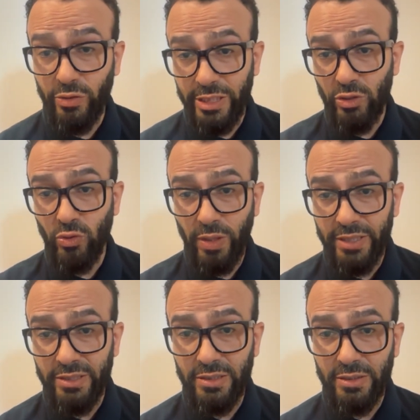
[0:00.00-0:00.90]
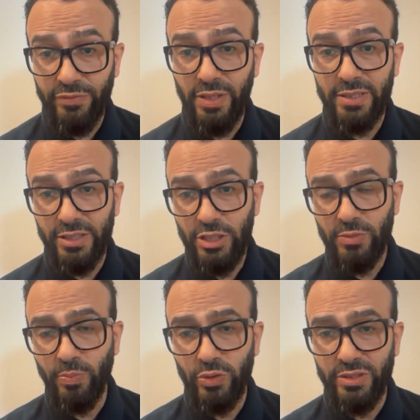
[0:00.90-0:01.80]
You need to identify this,
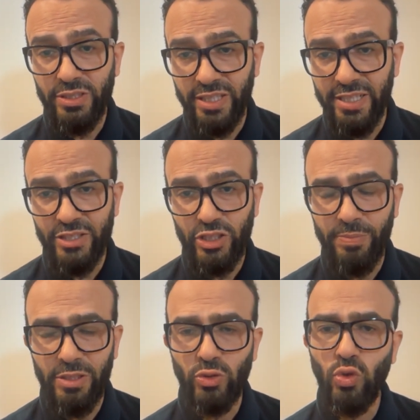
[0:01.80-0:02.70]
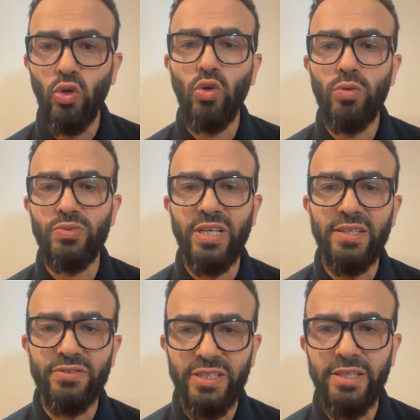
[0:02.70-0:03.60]
put this in separate columns,
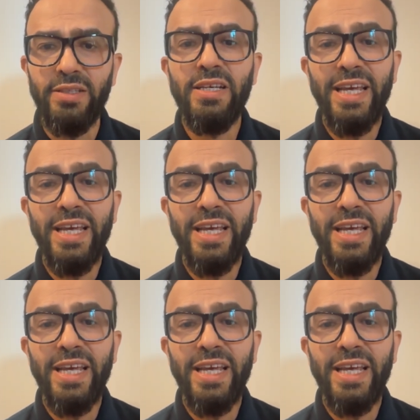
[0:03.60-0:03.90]
and then